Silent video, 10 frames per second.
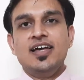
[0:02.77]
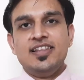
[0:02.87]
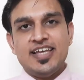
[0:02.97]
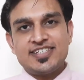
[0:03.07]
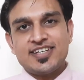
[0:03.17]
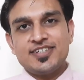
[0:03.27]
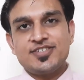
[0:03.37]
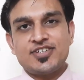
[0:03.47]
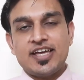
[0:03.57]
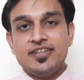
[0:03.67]
Let's
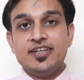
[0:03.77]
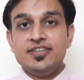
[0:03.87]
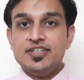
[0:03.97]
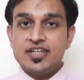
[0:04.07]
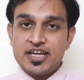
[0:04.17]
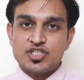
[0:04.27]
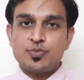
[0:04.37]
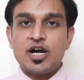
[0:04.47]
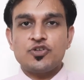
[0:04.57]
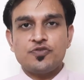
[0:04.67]
understand the next
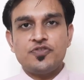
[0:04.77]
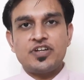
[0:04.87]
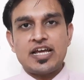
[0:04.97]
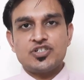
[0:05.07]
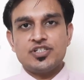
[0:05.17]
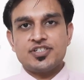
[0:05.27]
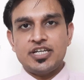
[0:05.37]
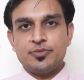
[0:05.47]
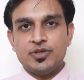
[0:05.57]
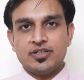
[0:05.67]
part of the financial
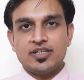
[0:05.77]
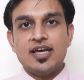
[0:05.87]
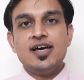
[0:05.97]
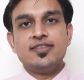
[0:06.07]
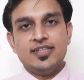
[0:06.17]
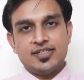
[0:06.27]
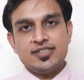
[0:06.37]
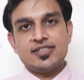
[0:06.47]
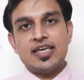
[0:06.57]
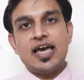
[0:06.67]
statement, that
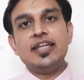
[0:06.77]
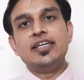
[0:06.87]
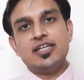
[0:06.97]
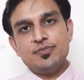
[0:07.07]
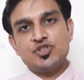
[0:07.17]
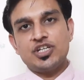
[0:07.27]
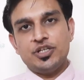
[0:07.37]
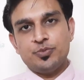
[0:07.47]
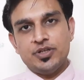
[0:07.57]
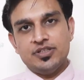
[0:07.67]
is an income
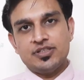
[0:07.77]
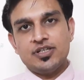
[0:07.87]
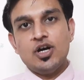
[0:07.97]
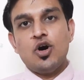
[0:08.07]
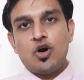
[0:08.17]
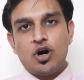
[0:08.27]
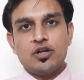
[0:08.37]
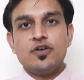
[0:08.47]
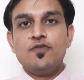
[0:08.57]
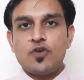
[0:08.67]
statement,
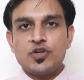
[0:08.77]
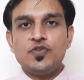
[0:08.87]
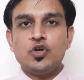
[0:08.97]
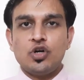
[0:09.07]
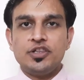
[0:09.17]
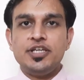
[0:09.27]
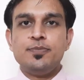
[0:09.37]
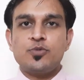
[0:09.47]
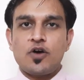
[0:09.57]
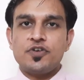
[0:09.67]
or what we call the
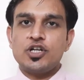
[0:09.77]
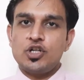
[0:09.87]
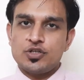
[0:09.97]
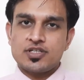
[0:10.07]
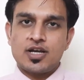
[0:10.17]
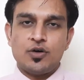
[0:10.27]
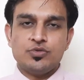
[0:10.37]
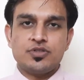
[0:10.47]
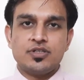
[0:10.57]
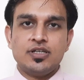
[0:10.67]
profit and loss
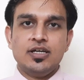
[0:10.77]
account.